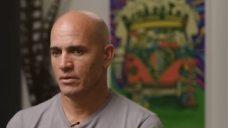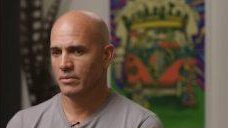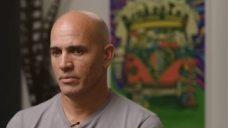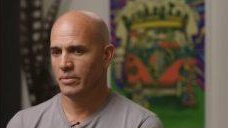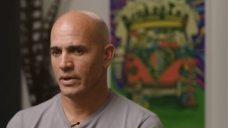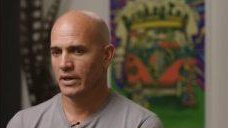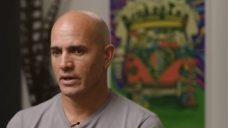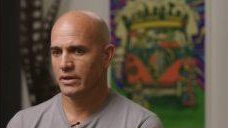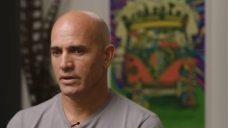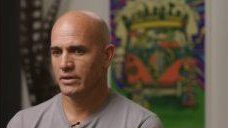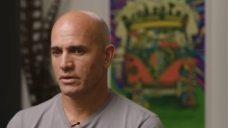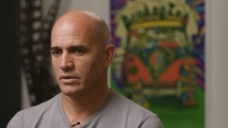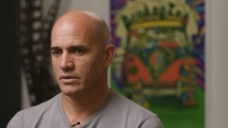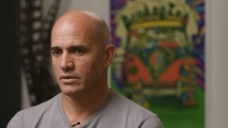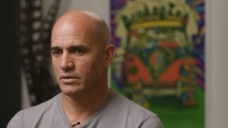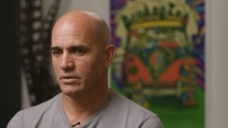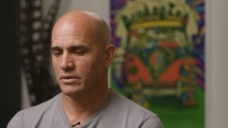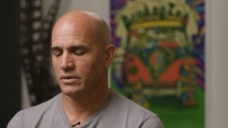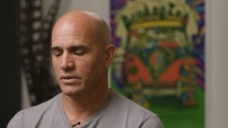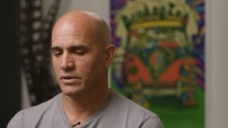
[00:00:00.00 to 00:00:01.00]
but
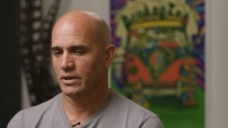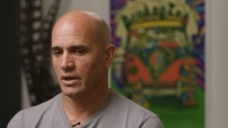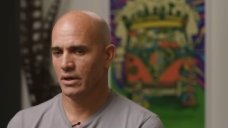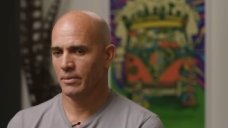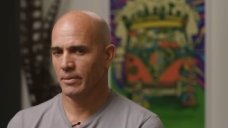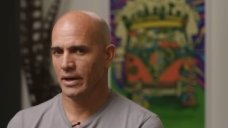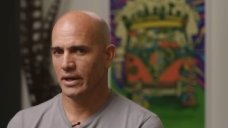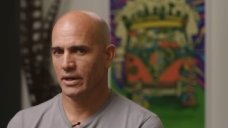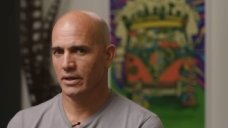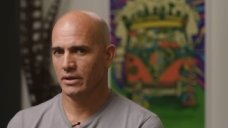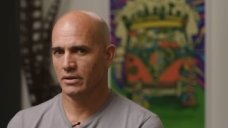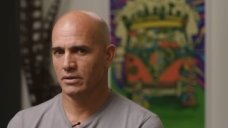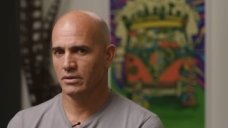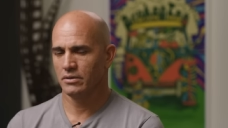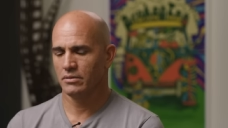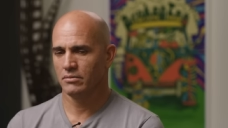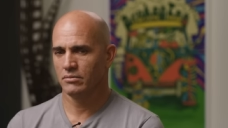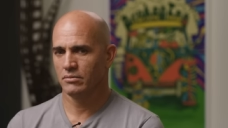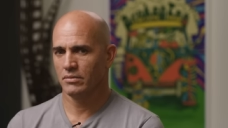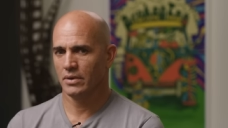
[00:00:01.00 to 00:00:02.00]
yeah, my
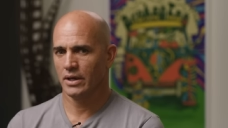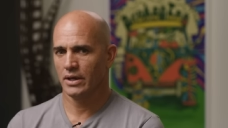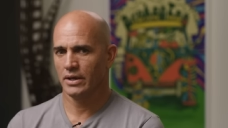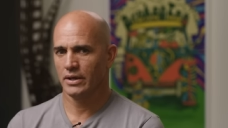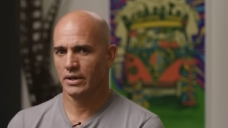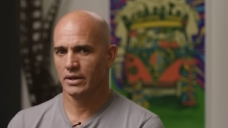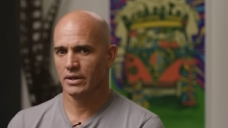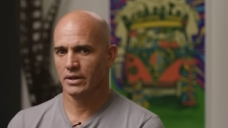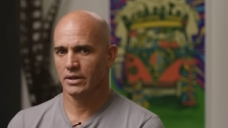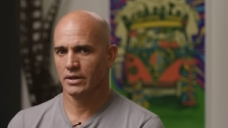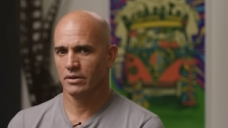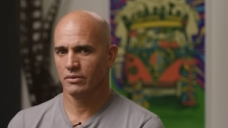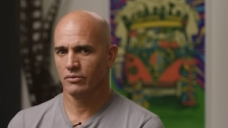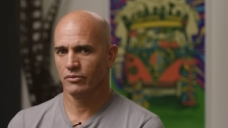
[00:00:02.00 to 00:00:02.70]
my uh,